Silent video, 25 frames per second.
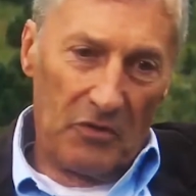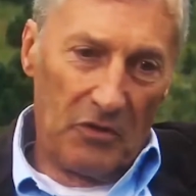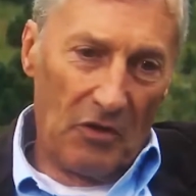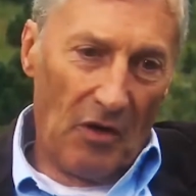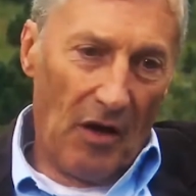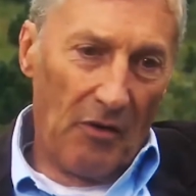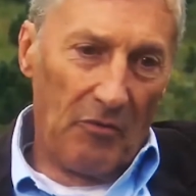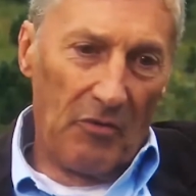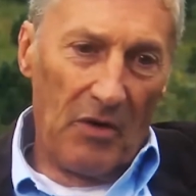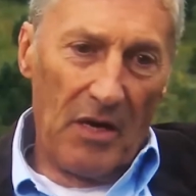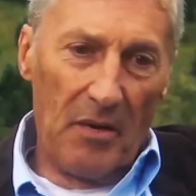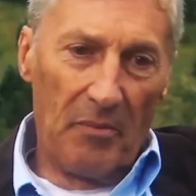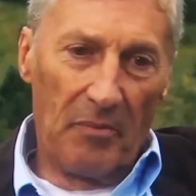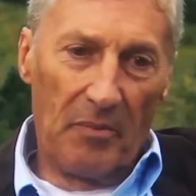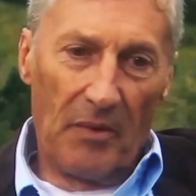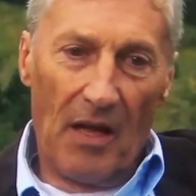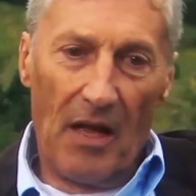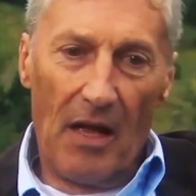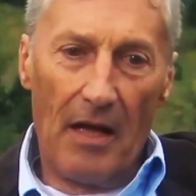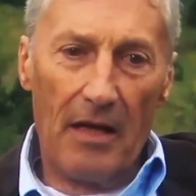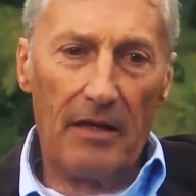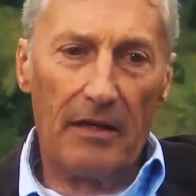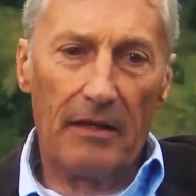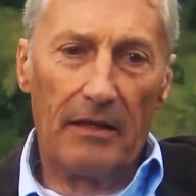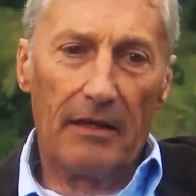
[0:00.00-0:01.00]
So I
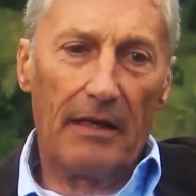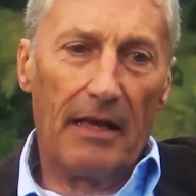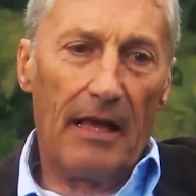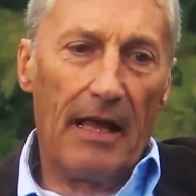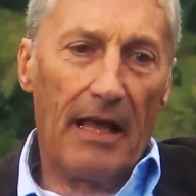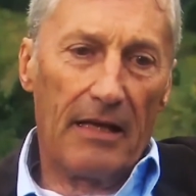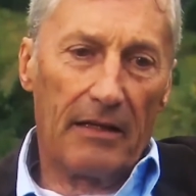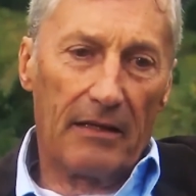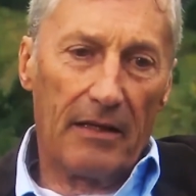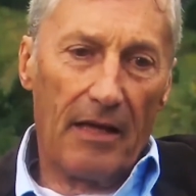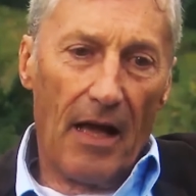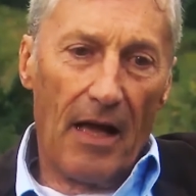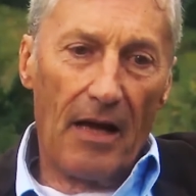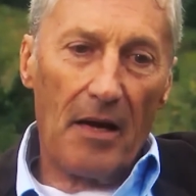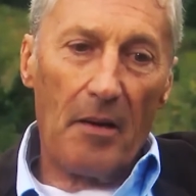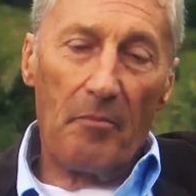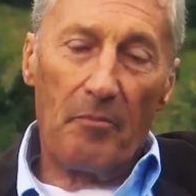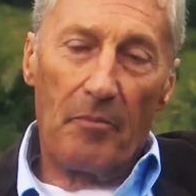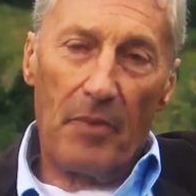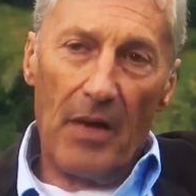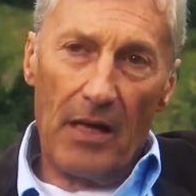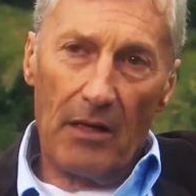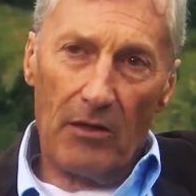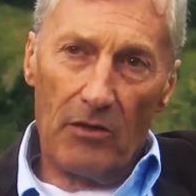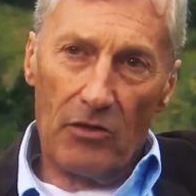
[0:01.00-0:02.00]
reapplied and got a
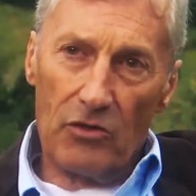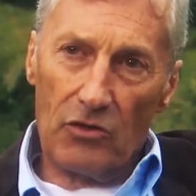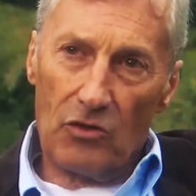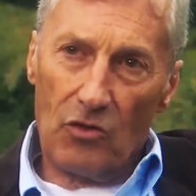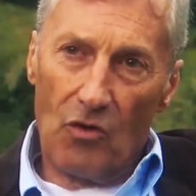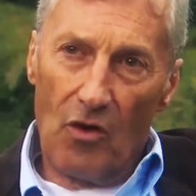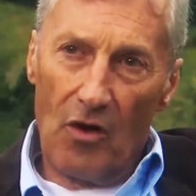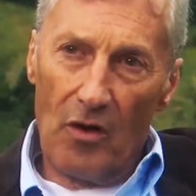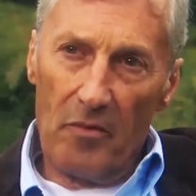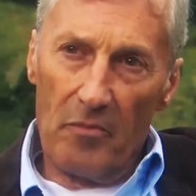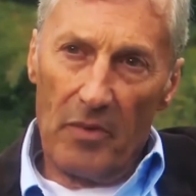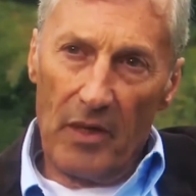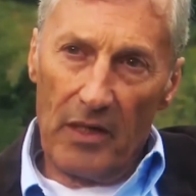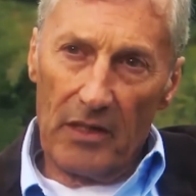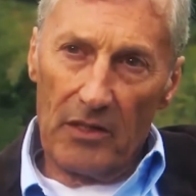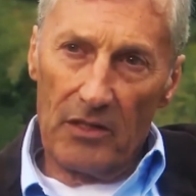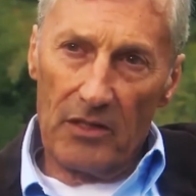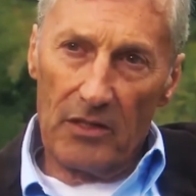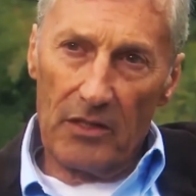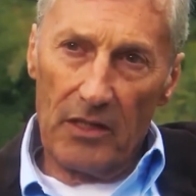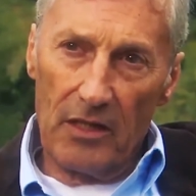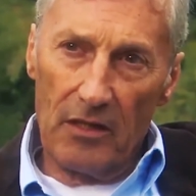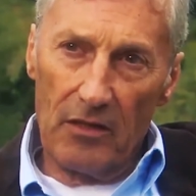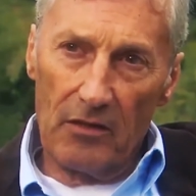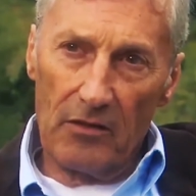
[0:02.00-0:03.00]
better score, but
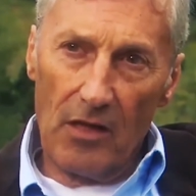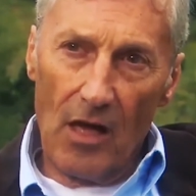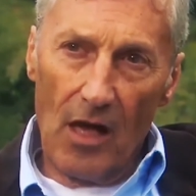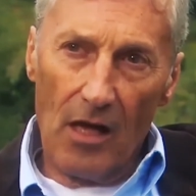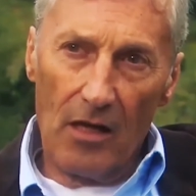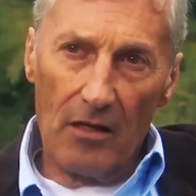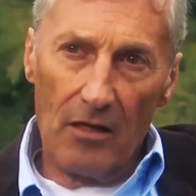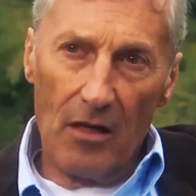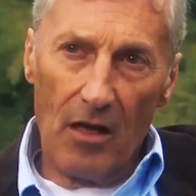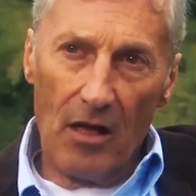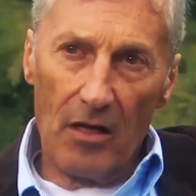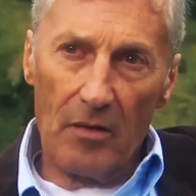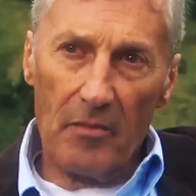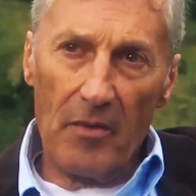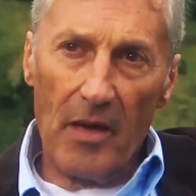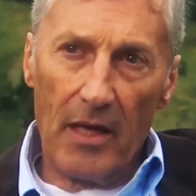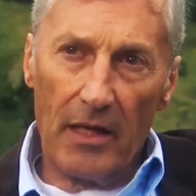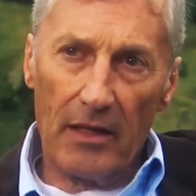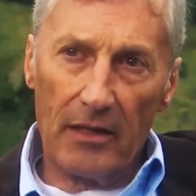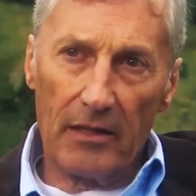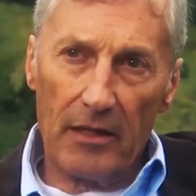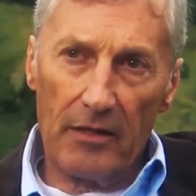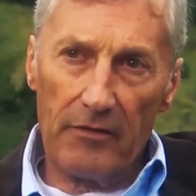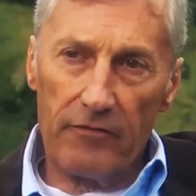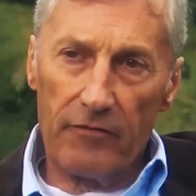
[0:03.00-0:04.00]
still not an
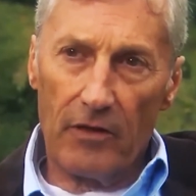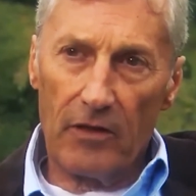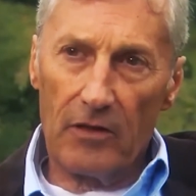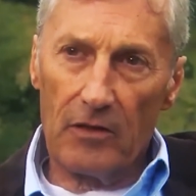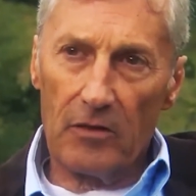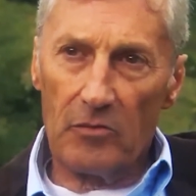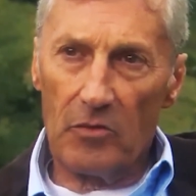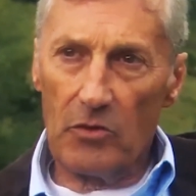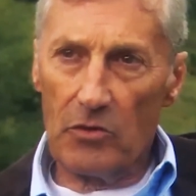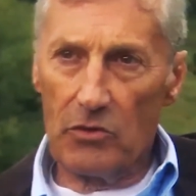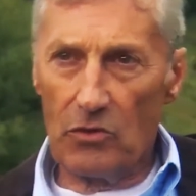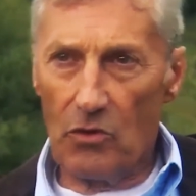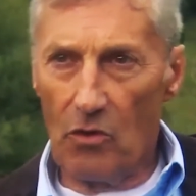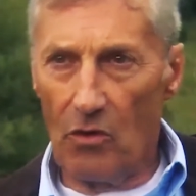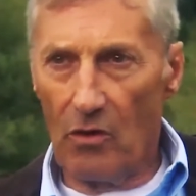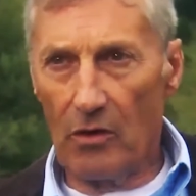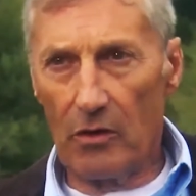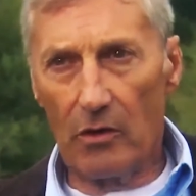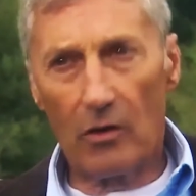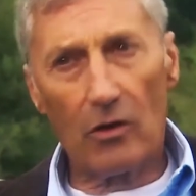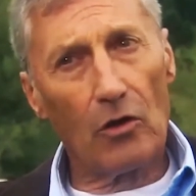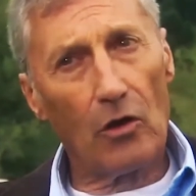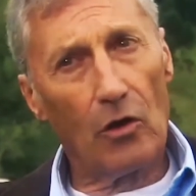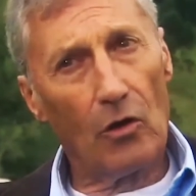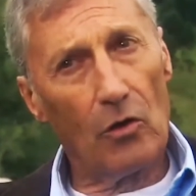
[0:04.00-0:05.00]
automatically fundable
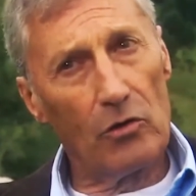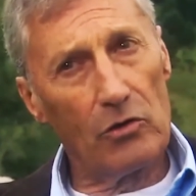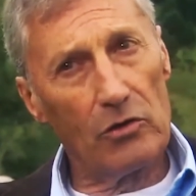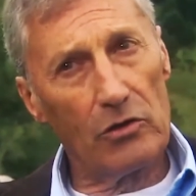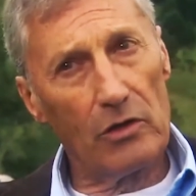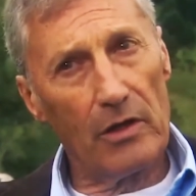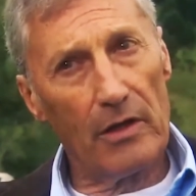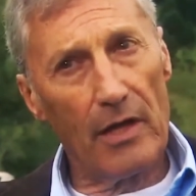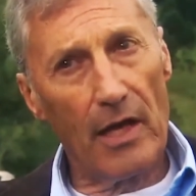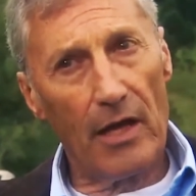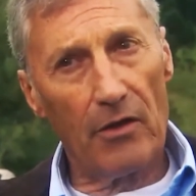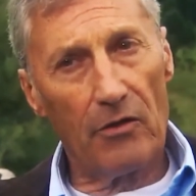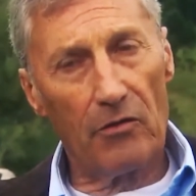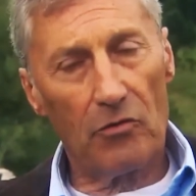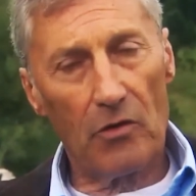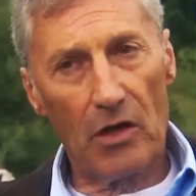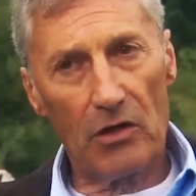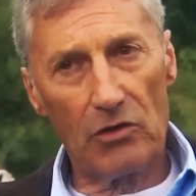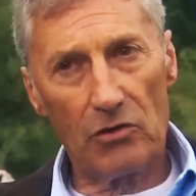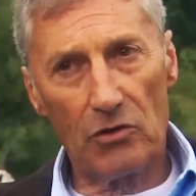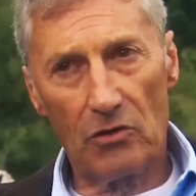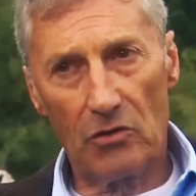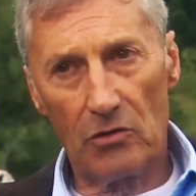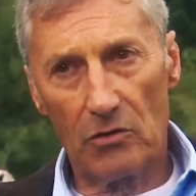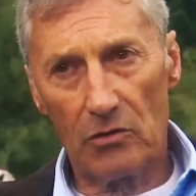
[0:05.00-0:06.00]
score, close to that
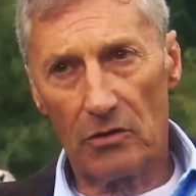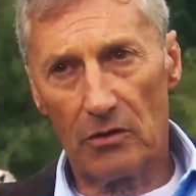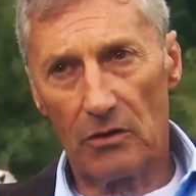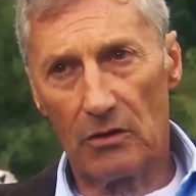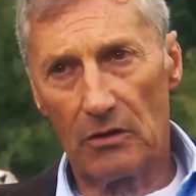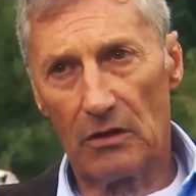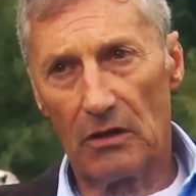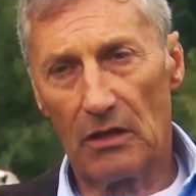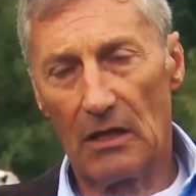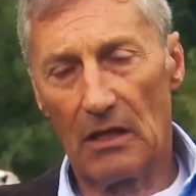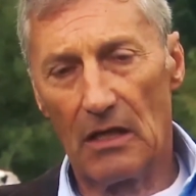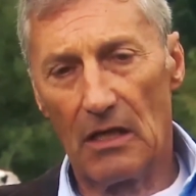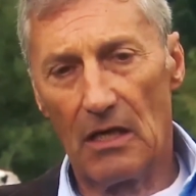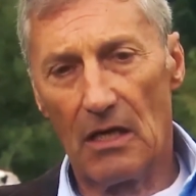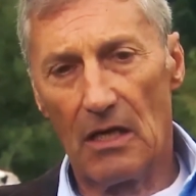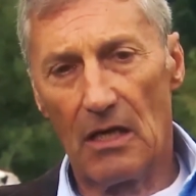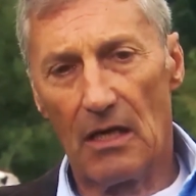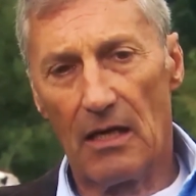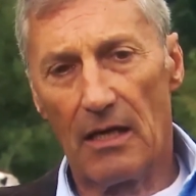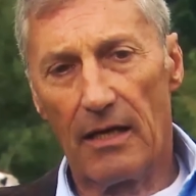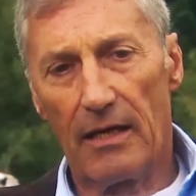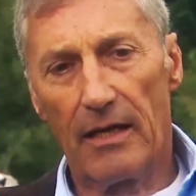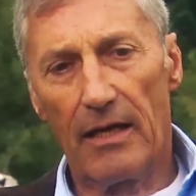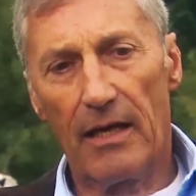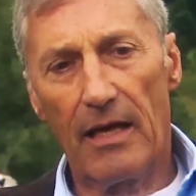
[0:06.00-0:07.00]
threshold.
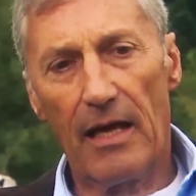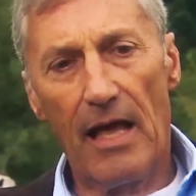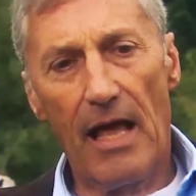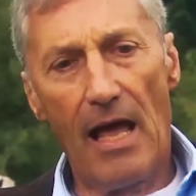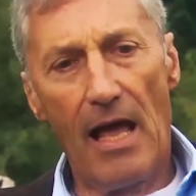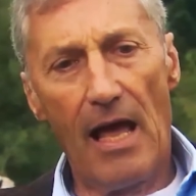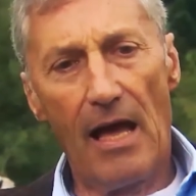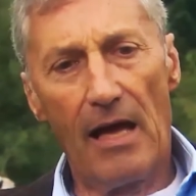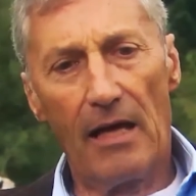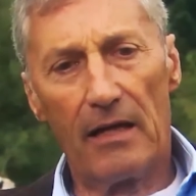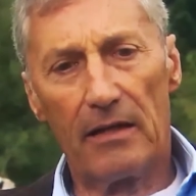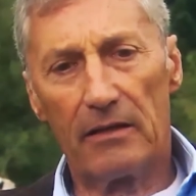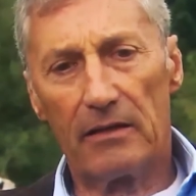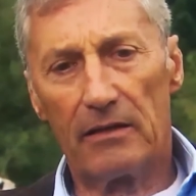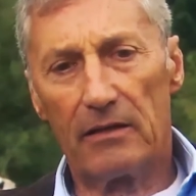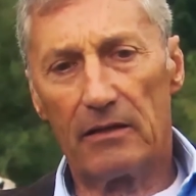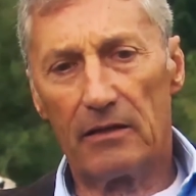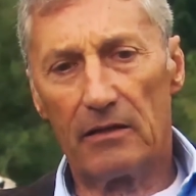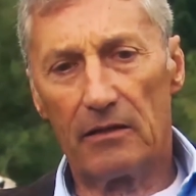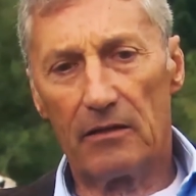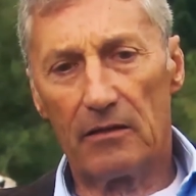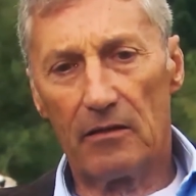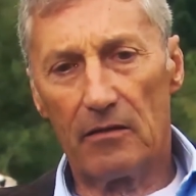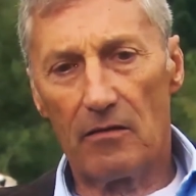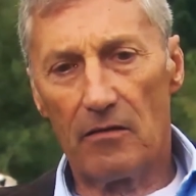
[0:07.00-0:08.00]

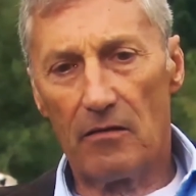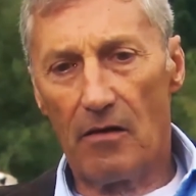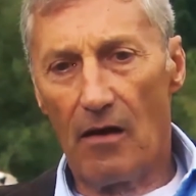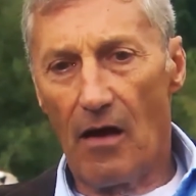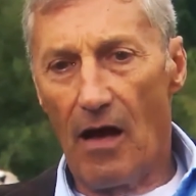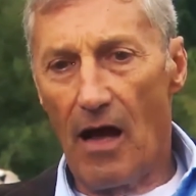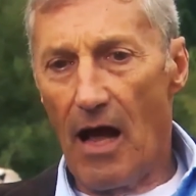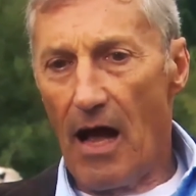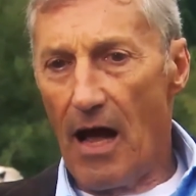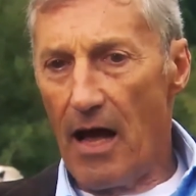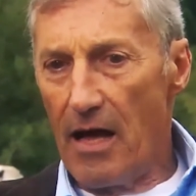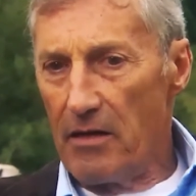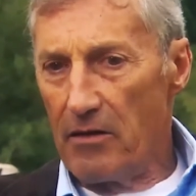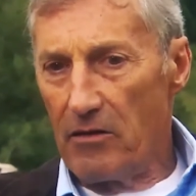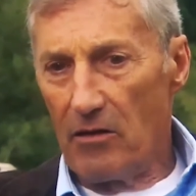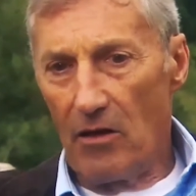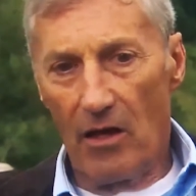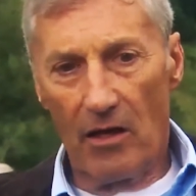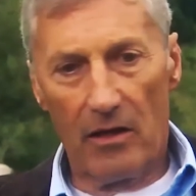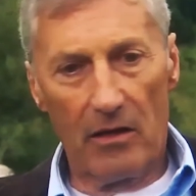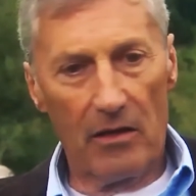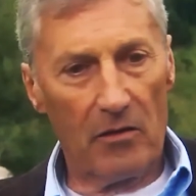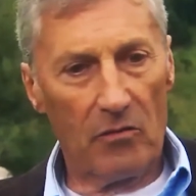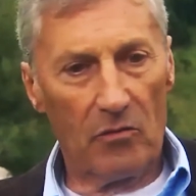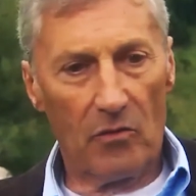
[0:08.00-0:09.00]
And I
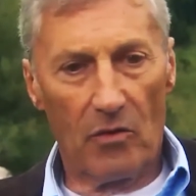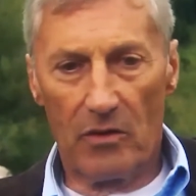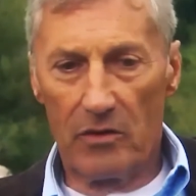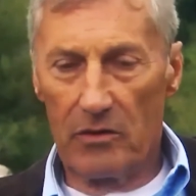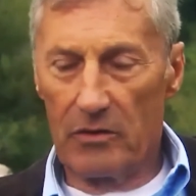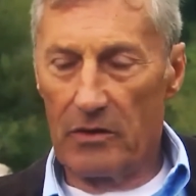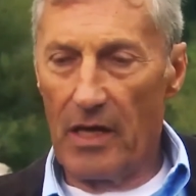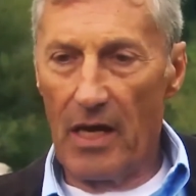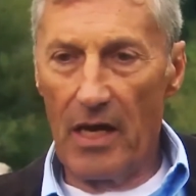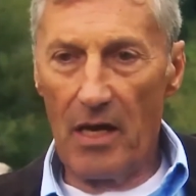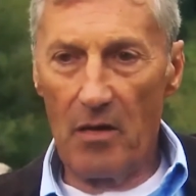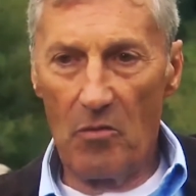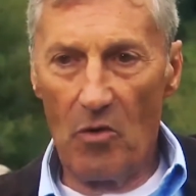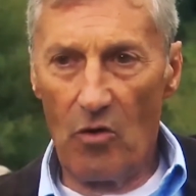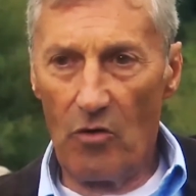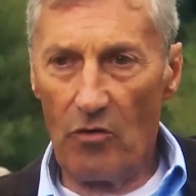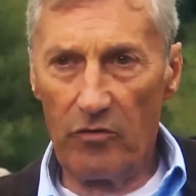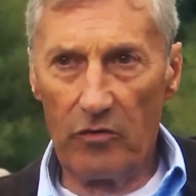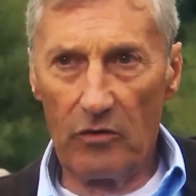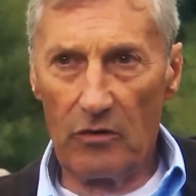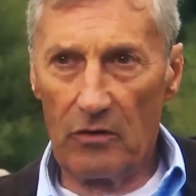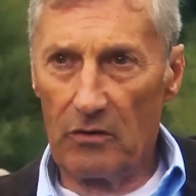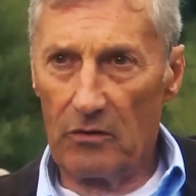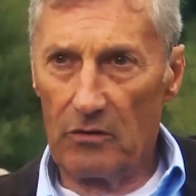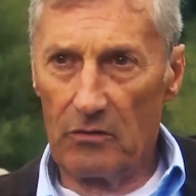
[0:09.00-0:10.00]
thought it was game
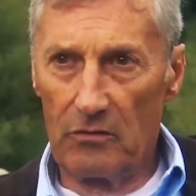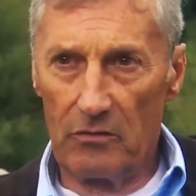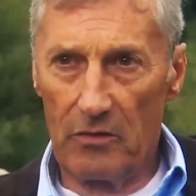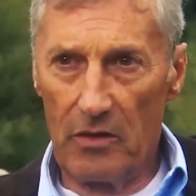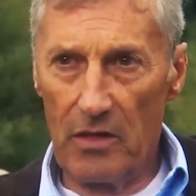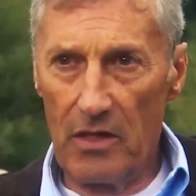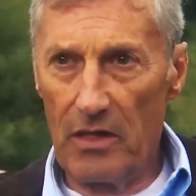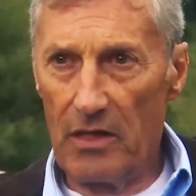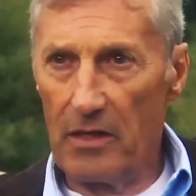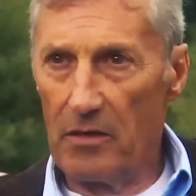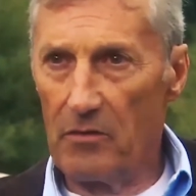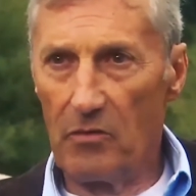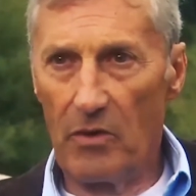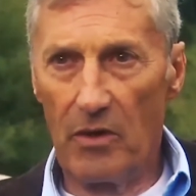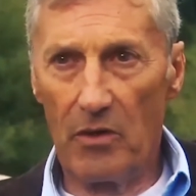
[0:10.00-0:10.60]
over, really.